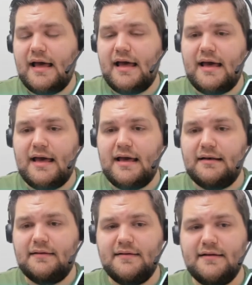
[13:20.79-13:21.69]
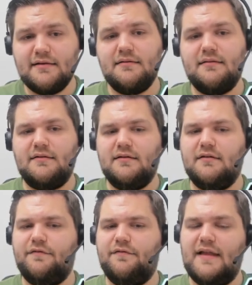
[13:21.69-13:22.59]
and here
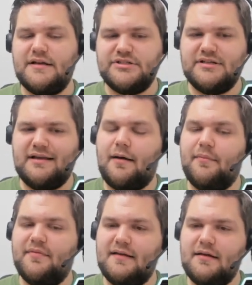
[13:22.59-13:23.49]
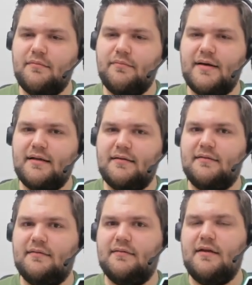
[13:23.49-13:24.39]
the flush comes in,
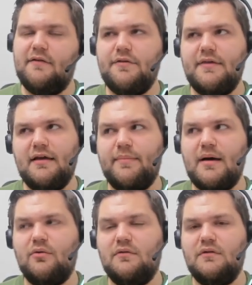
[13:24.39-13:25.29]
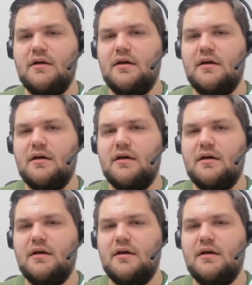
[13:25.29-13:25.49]
but if we think about,